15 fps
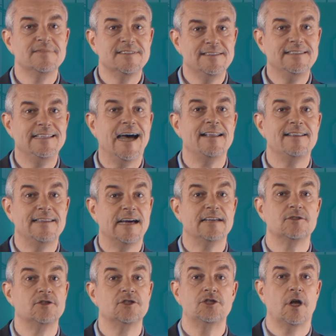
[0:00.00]
That
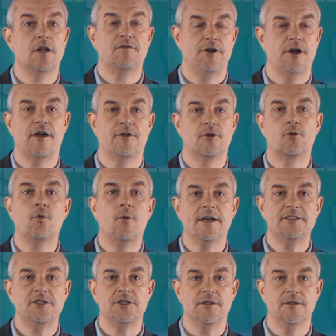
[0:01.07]
doesn't solve another
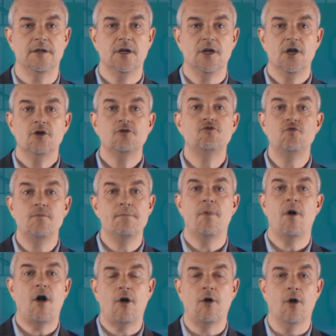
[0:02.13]
question.
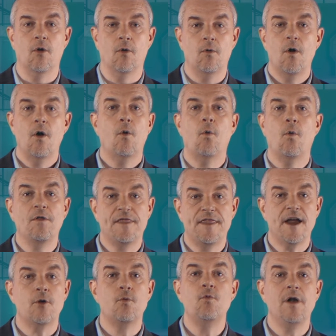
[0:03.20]
Tomorrow,
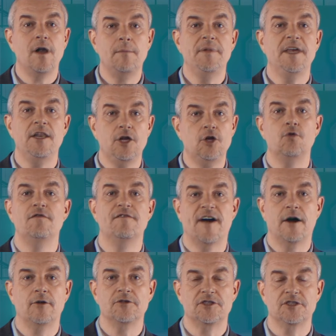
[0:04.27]
there will be new
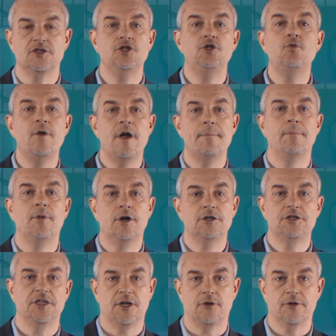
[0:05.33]
viruses, new
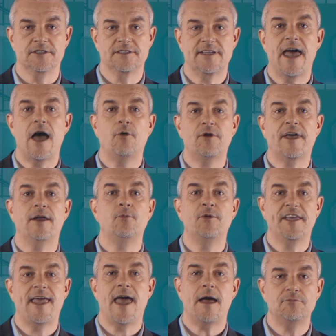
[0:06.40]
emerging risks. How can we
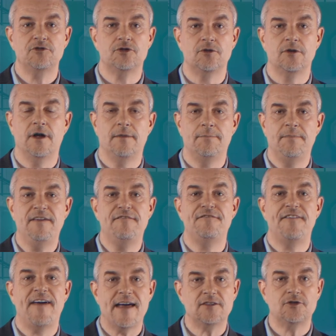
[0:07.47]
capture and be
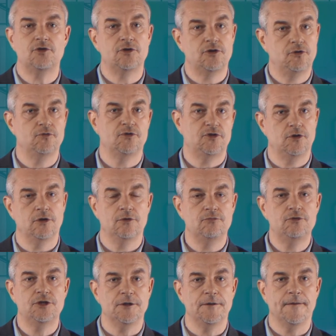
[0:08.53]
faster to a
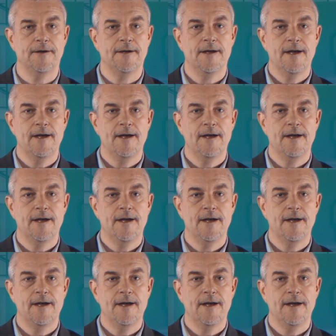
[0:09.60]
solution?